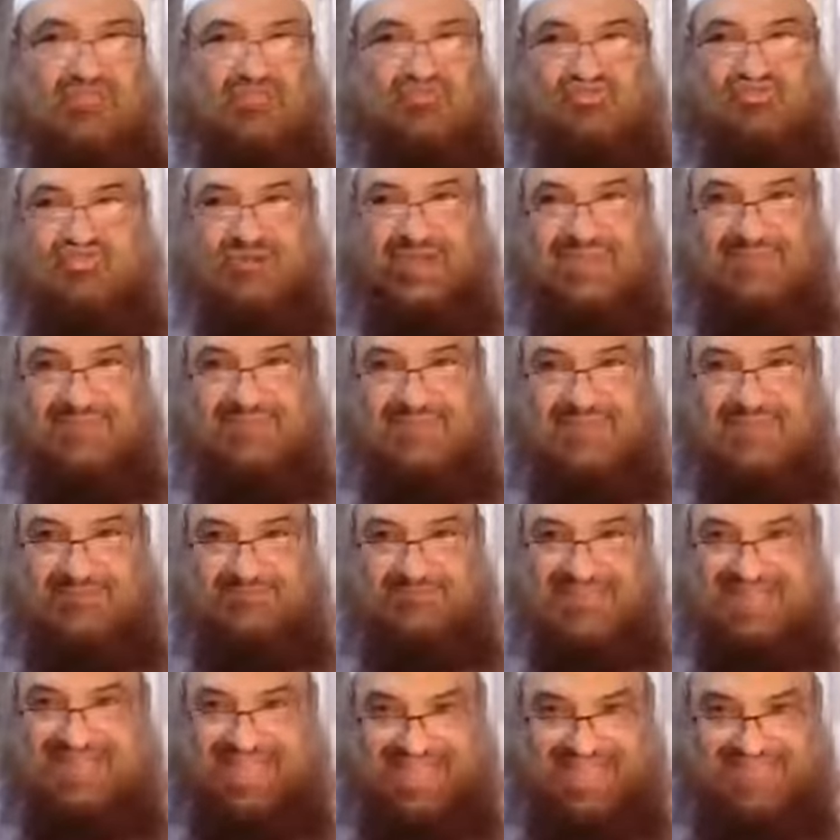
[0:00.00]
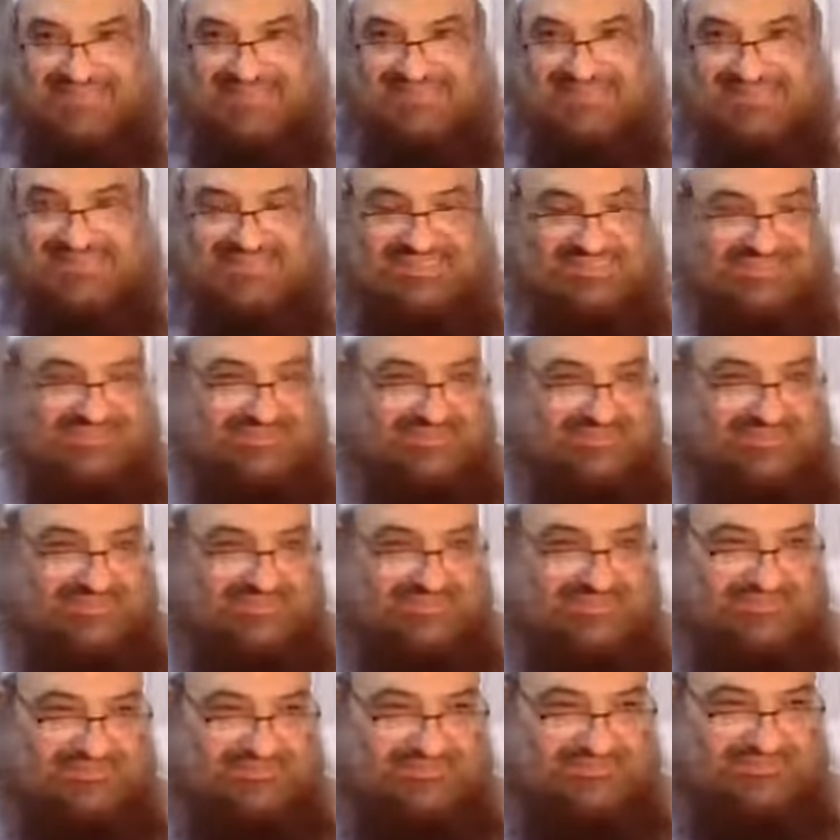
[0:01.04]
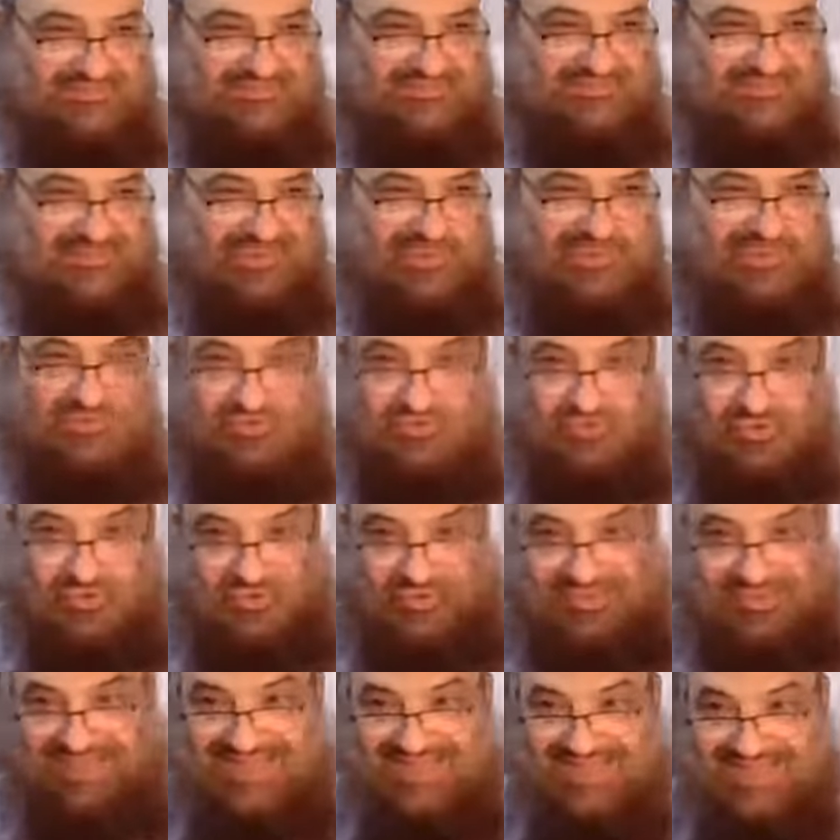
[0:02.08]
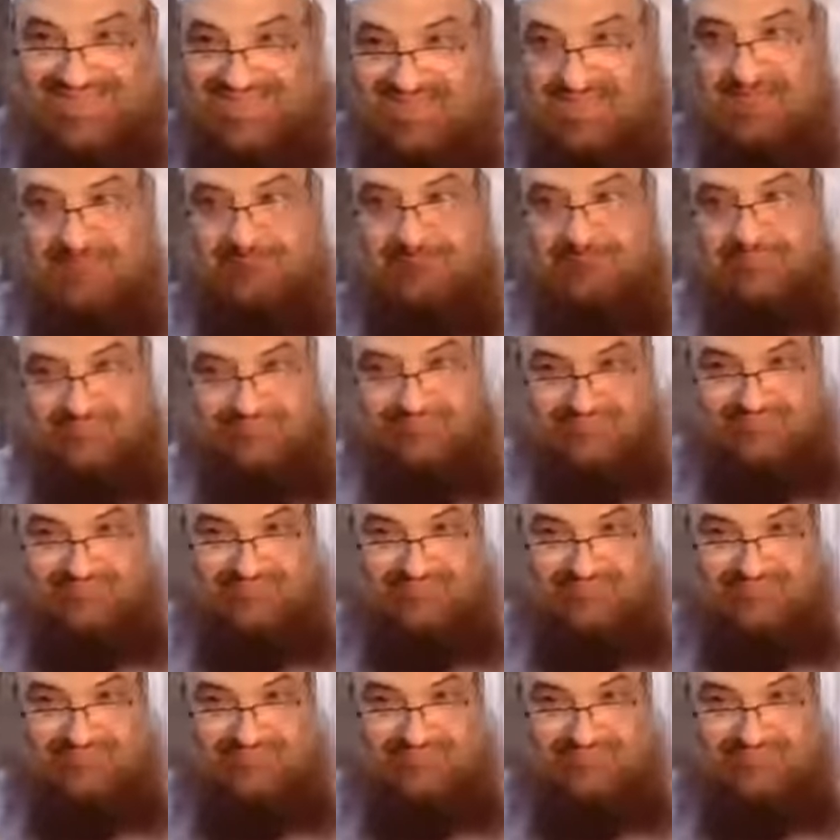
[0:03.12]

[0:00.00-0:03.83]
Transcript: raising up the hands for getting up